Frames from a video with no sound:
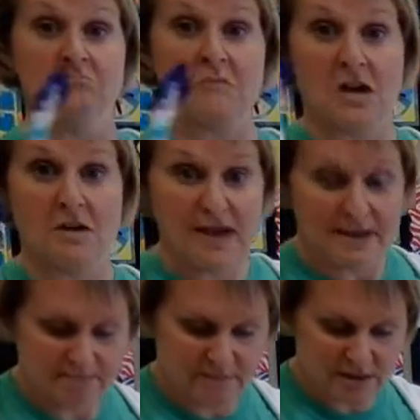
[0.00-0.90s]
All
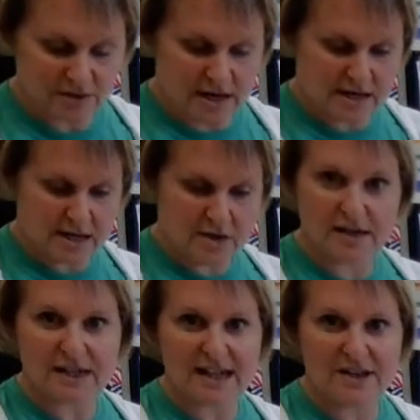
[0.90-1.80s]
right, let's try another
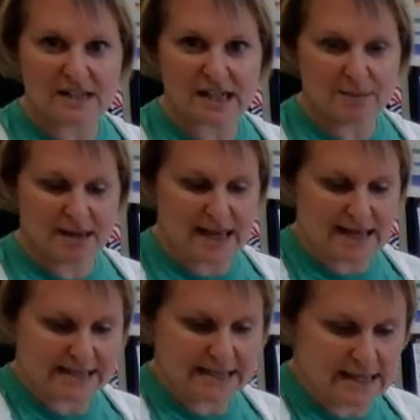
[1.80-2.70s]
one. It kind of looks like a big
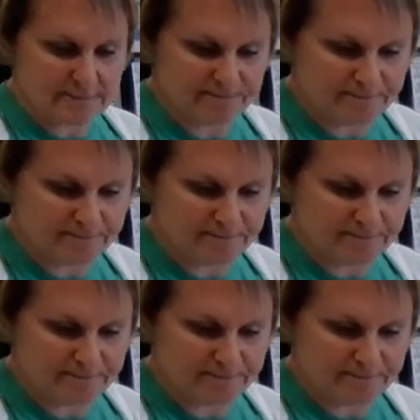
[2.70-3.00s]
S, huh?